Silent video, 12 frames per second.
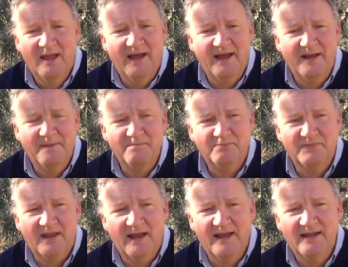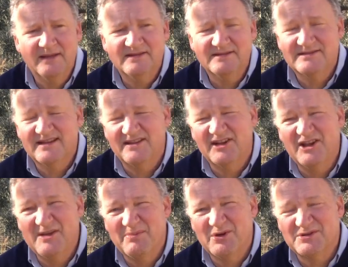Um, and tick the
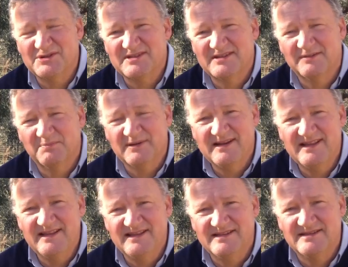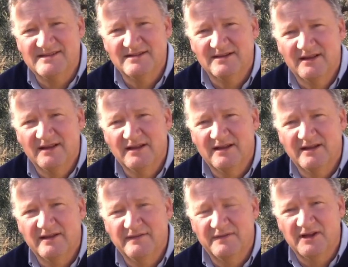like box, please,
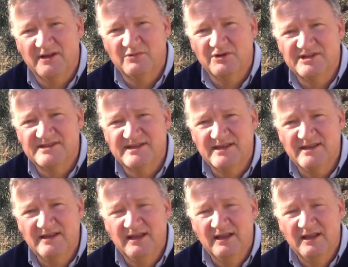uh, if you like what you see.